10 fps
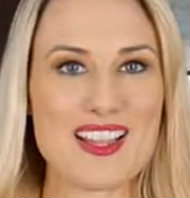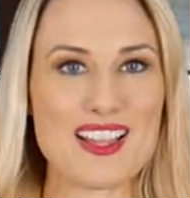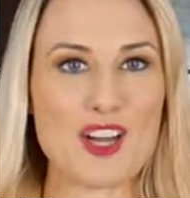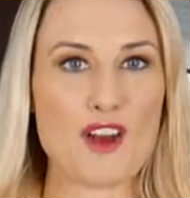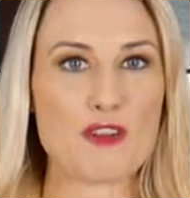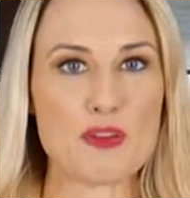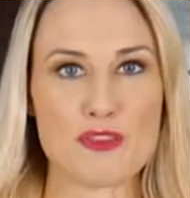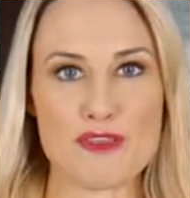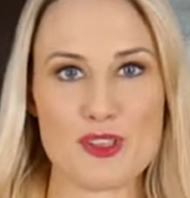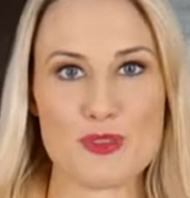in offering
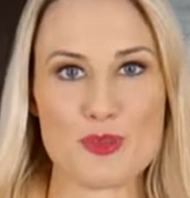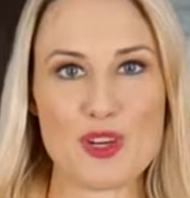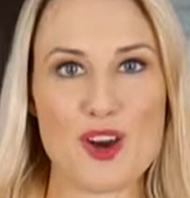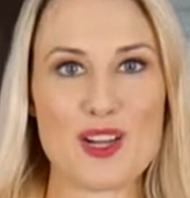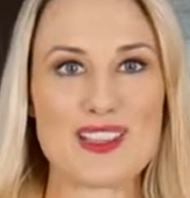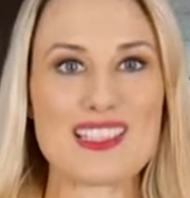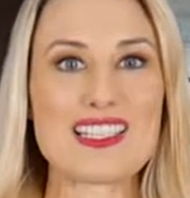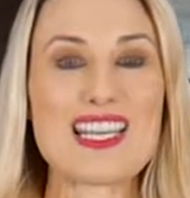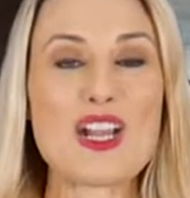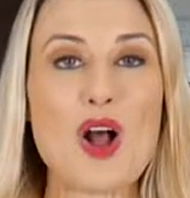reviews regarding the
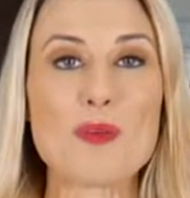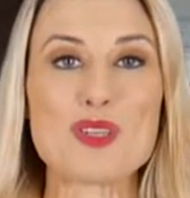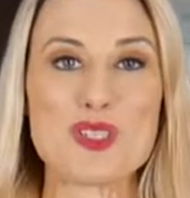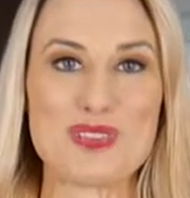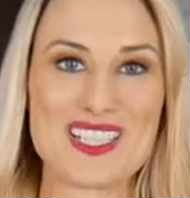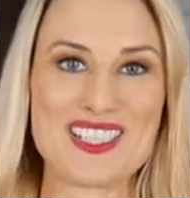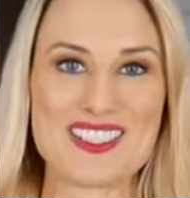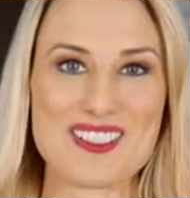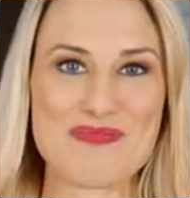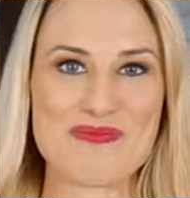leading
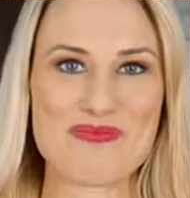opportunities.